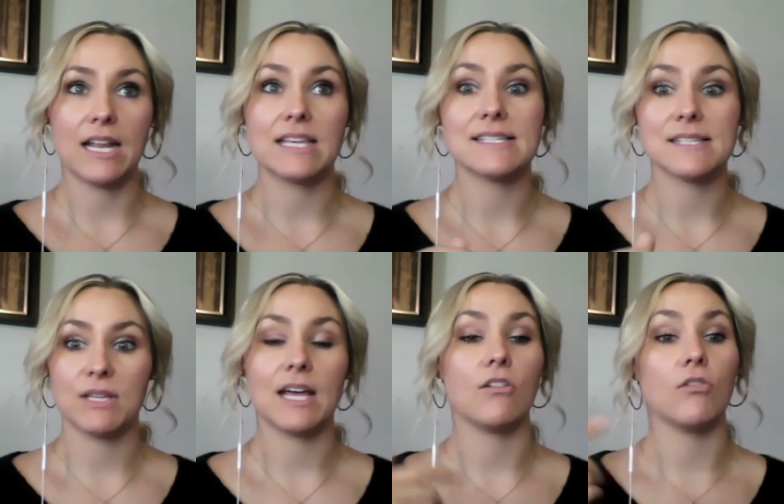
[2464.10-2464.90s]
I think
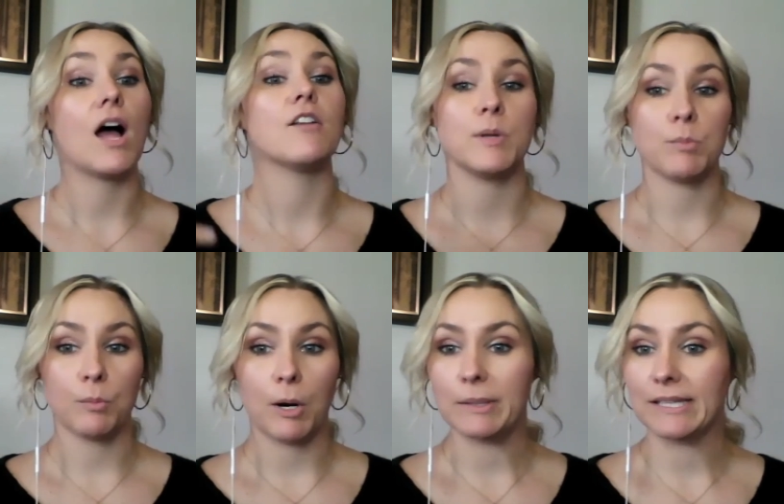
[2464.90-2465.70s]
something that a lot of people
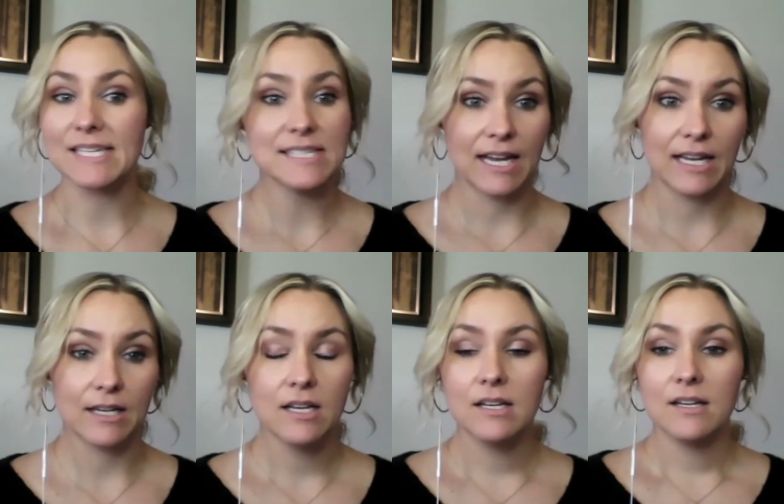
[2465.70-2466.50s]
probably
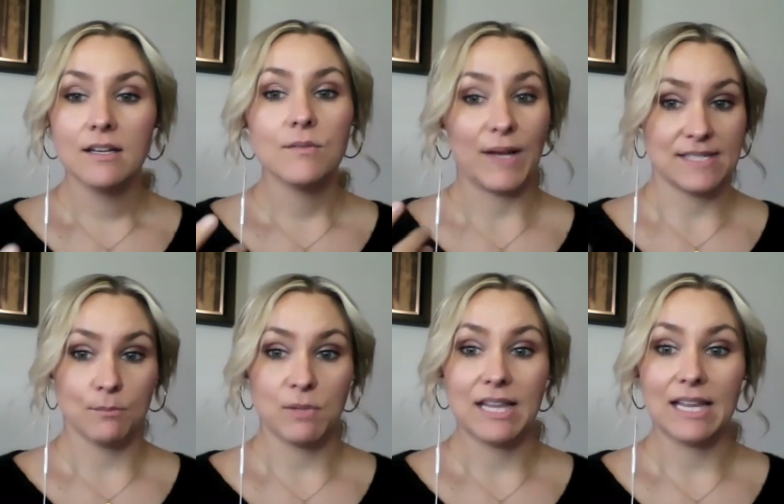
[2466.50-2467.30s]
listening, that's
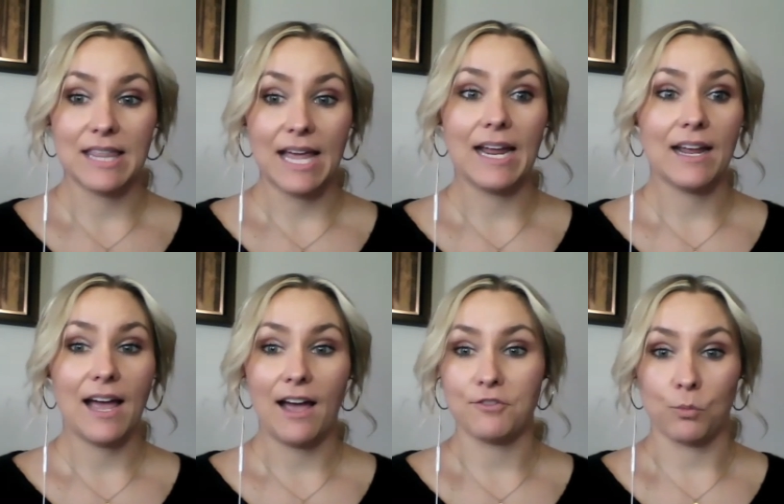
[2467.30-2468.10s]
something that they
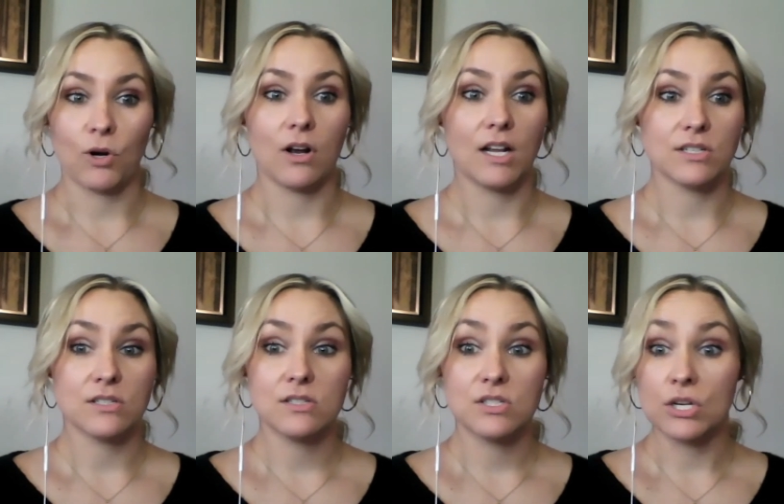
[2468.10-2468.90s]
have to work on
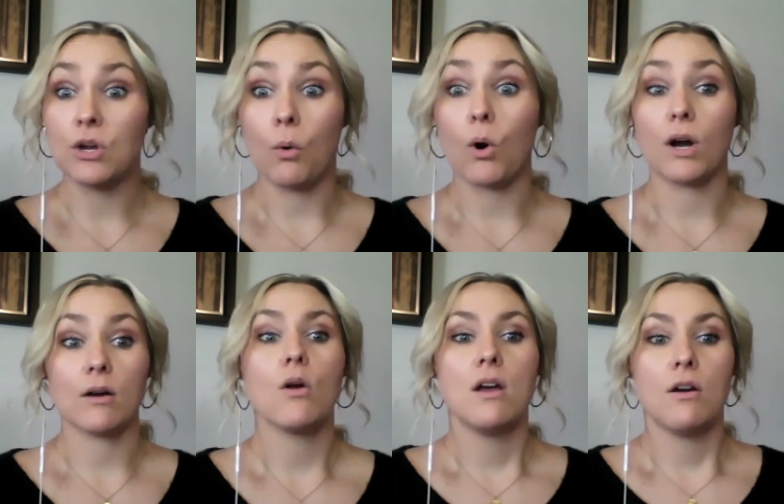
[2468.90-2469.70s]
too, or
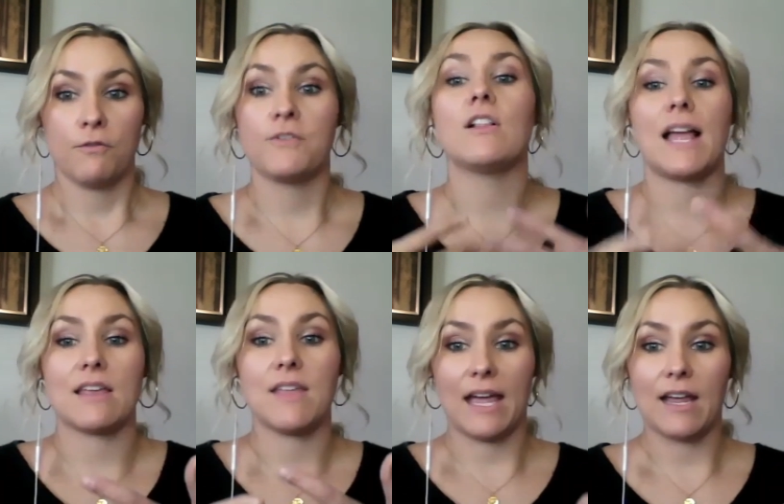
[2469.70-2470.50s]
feel
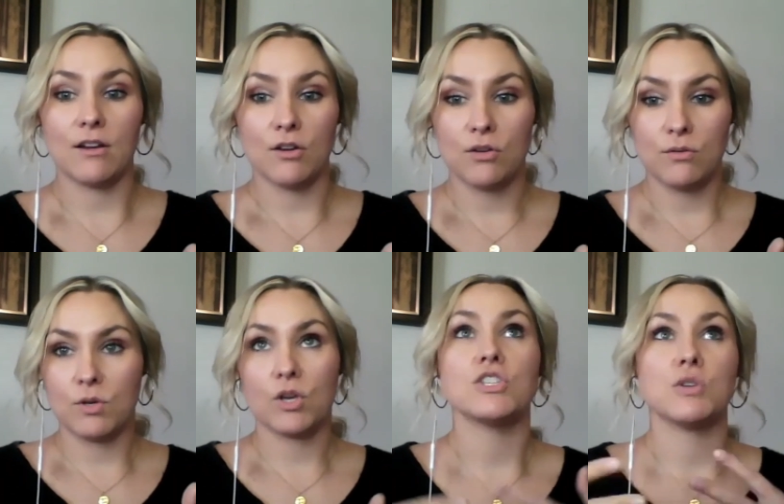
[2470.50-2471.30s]
like they
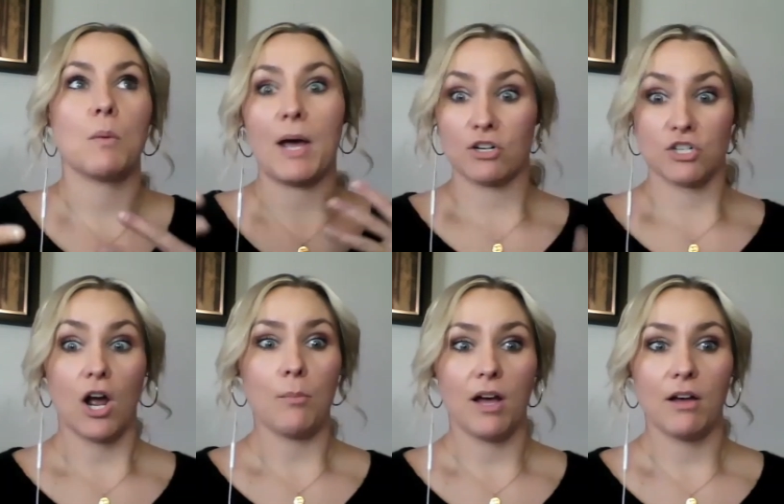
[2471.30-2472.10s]
could do a better
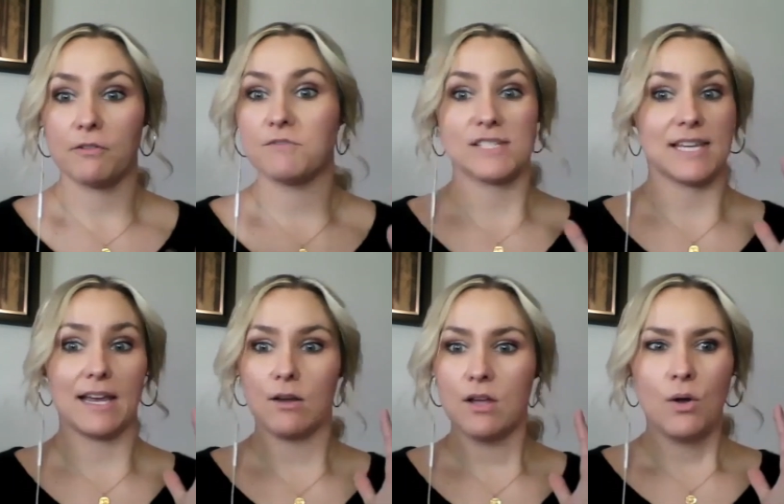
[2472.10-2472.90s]
job of, of just
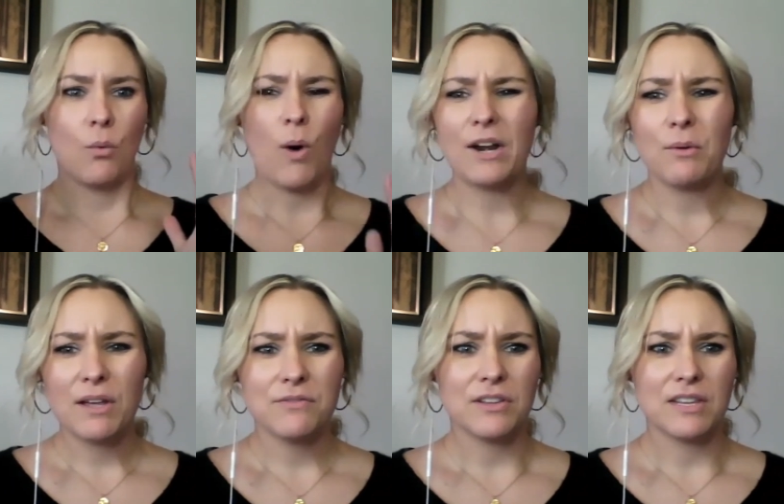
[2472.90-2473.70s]
like, why do I
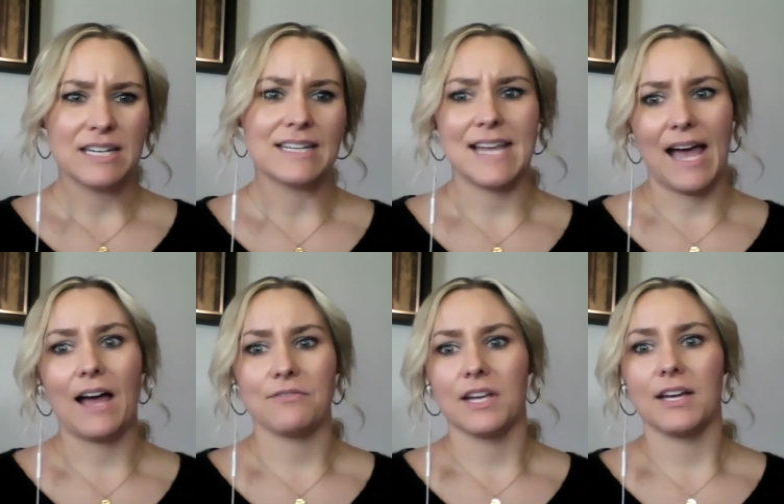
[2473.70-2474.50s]
feel the need to
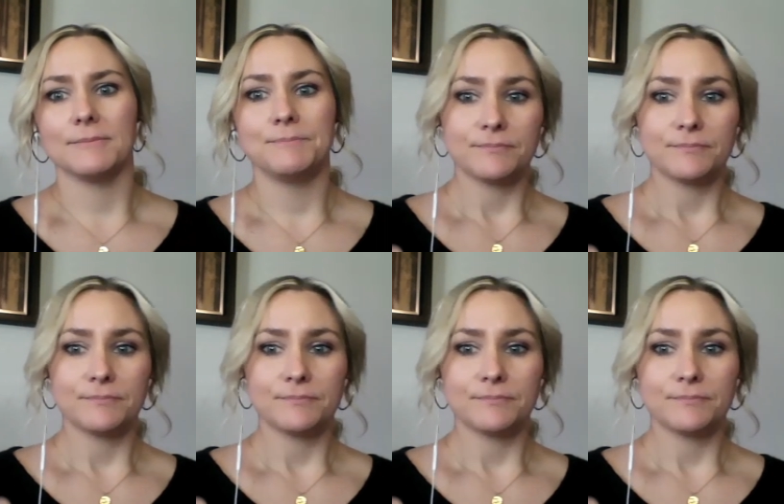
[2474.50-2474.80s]
have to